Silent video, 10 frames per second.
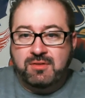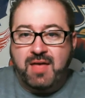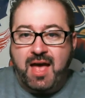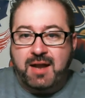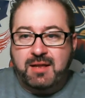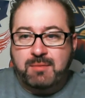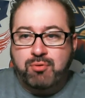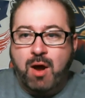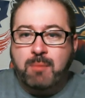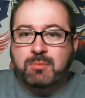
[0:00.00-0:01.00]
that he
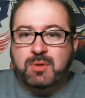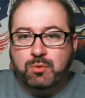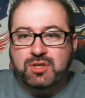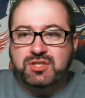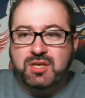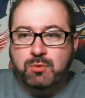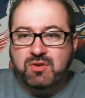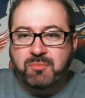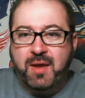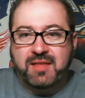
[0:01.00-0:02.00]
probably wished he would
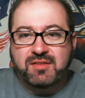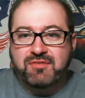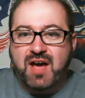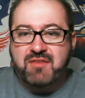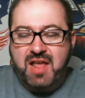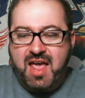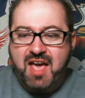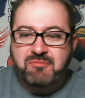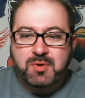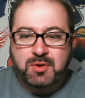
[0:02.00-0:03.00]
have paid the
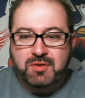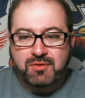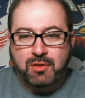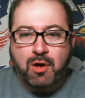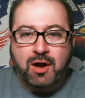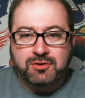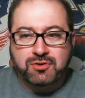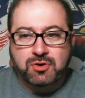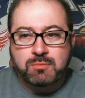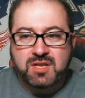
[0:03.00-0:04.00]
$5.5 million for the
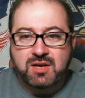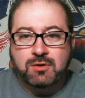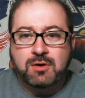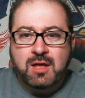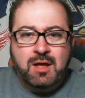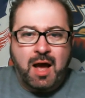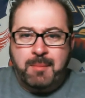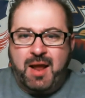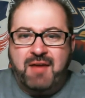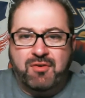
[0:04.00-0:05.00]
long-term deal.
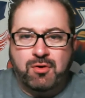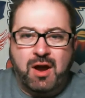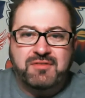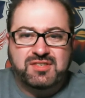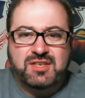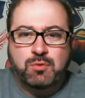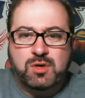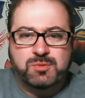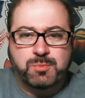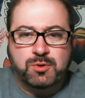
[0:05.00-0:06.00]
I've seen
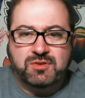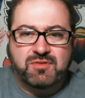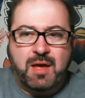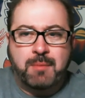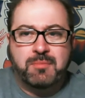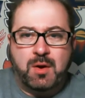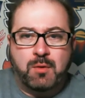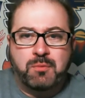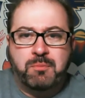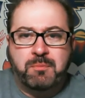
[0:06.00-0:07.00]
whispers of
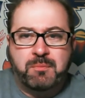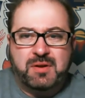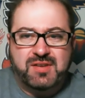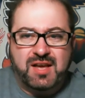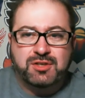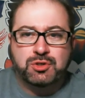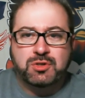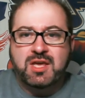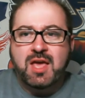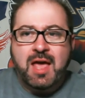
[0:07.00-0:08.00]
them,
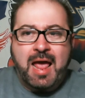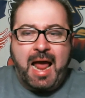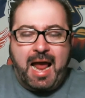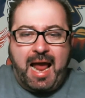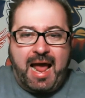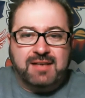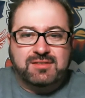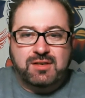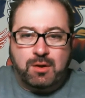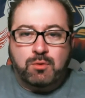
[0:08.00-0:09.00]
potentially
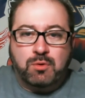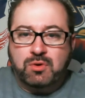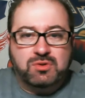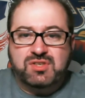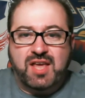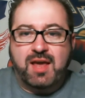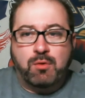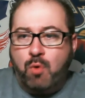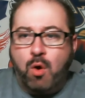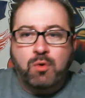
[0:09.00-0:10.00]

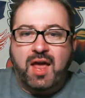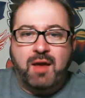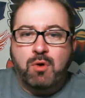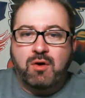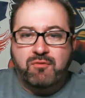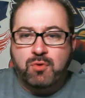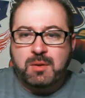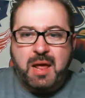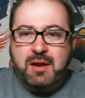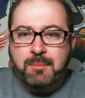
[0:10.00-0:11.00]
saying, okay, well, if we're
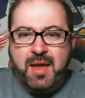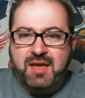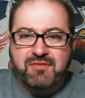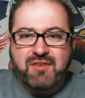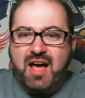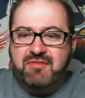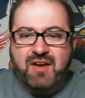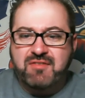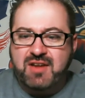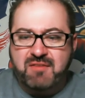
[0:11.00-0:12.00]
going to end up paying
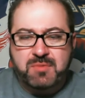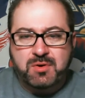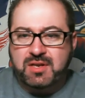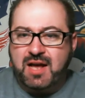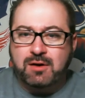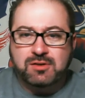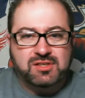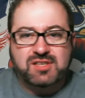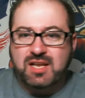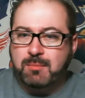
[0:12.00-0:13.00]
$5.5 million,
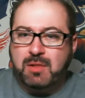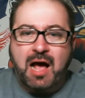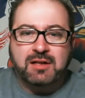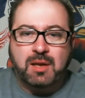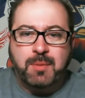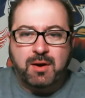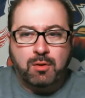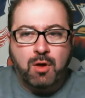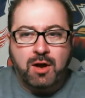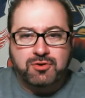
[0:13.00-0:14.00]
let's get him locked up on a
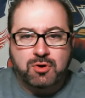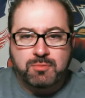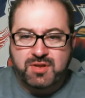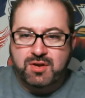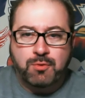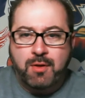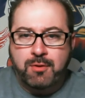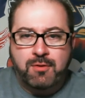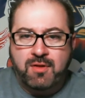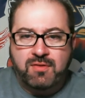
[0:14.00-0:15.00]
long-term deal
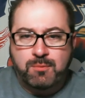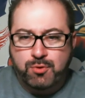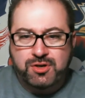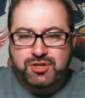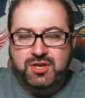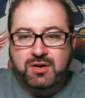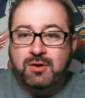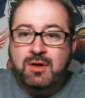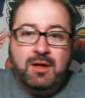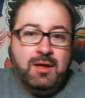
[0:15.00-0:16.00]
rather than the bridge
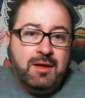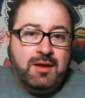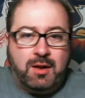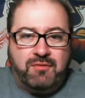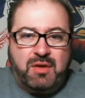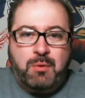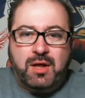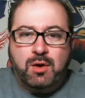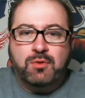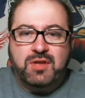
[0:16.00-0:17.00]
deal. If they want
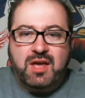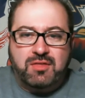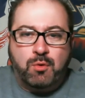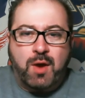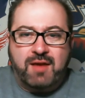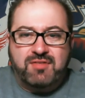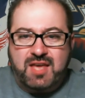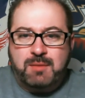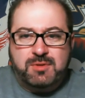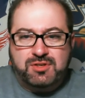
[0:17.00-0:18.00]
to go the way of
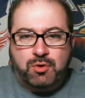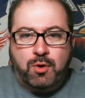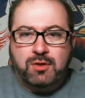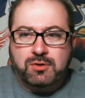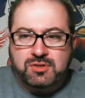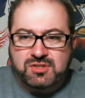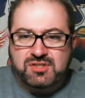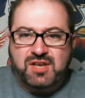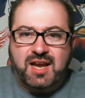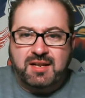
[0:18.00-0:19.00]
the Edmonton Oilers and
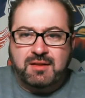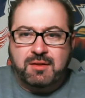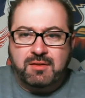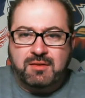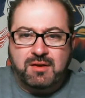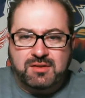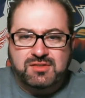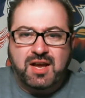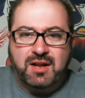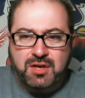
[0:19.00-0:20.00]
sign
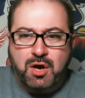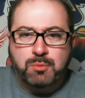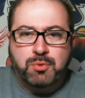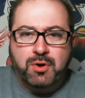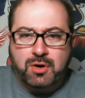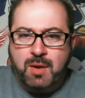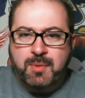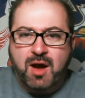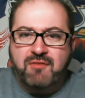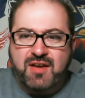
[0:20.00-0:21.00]
a young player
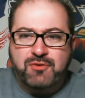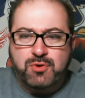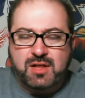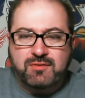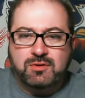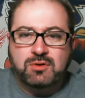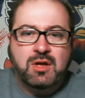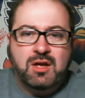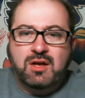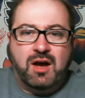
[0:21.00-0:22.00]
coming off entry level
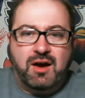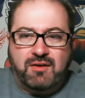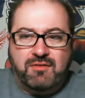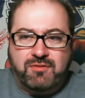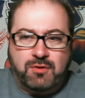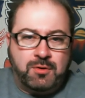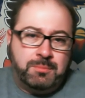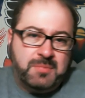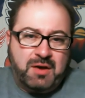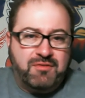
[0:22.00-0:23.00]
for
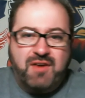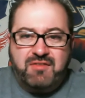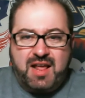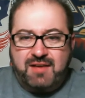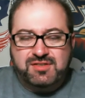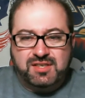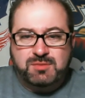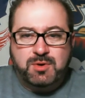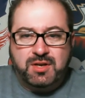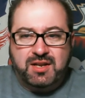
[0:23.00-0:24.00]

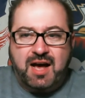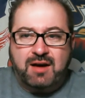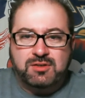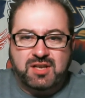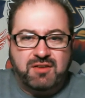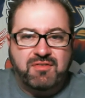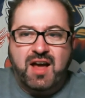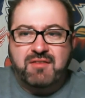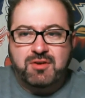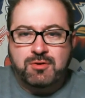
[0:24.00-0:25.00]
$5.5-6 million on a
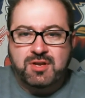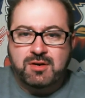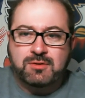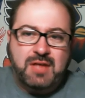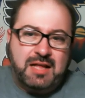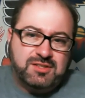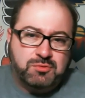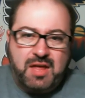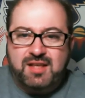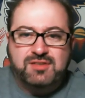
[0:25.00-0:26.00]
5-year deal,
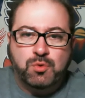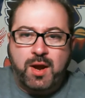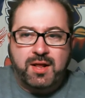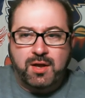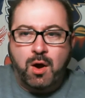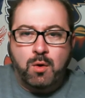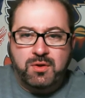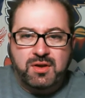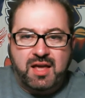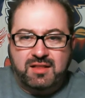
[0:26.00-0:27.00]
that is a way to go.
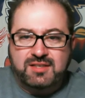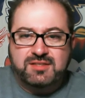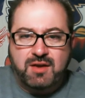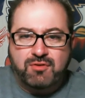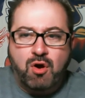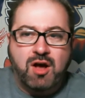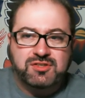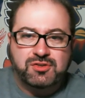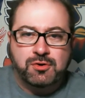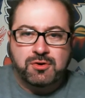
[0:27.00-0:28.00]
At least you have
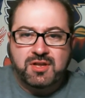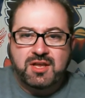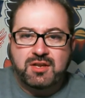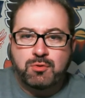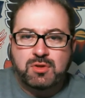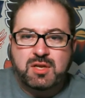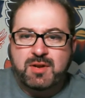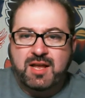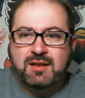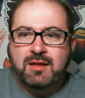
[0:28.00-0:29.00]
cost certainty and you
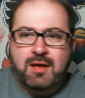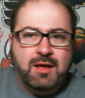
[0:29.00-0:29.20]
eliminate